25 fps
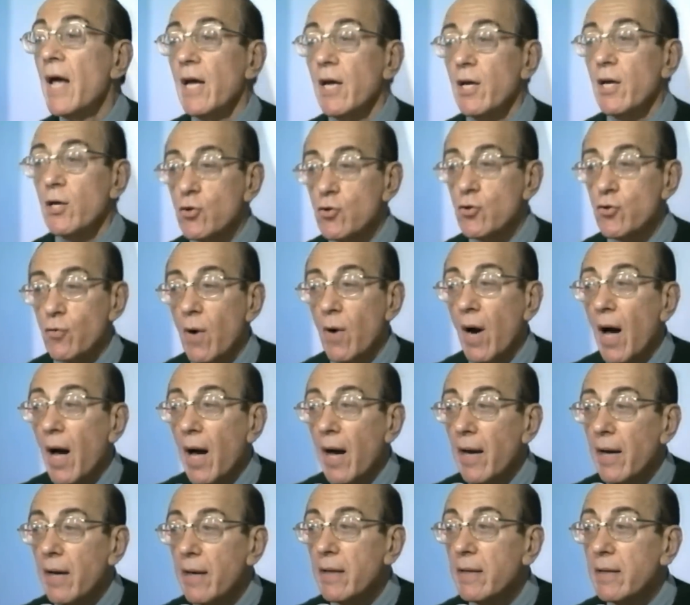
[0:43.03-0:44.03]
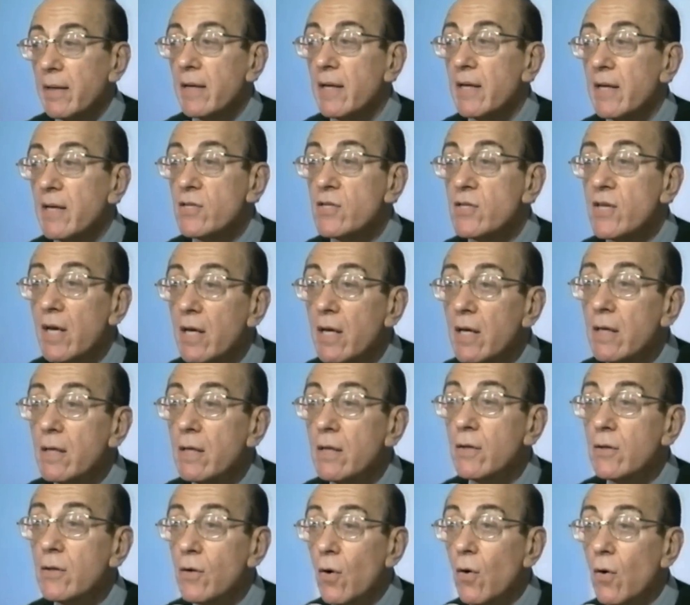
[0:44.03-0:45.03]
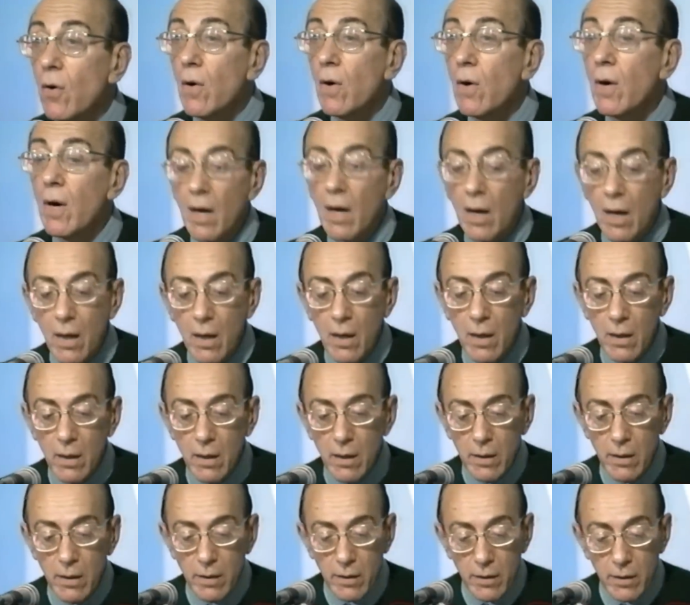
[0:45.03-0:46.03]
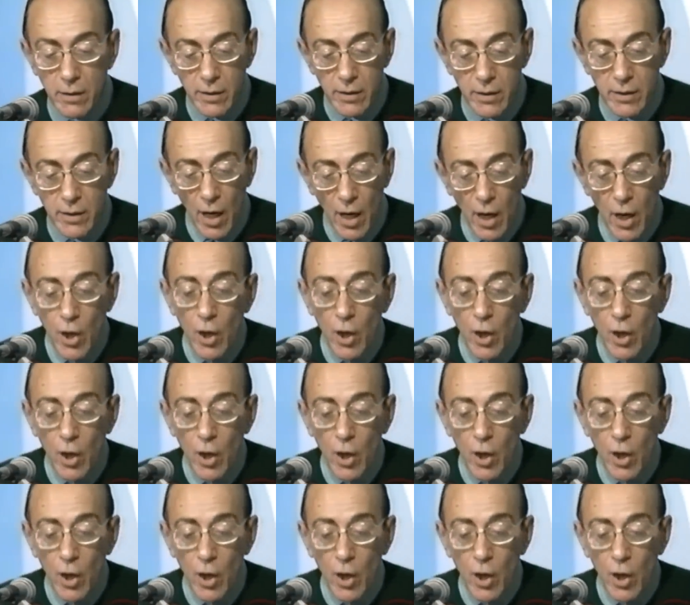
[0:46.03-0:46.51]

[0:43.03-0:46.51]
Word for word: His shrine is in your heart.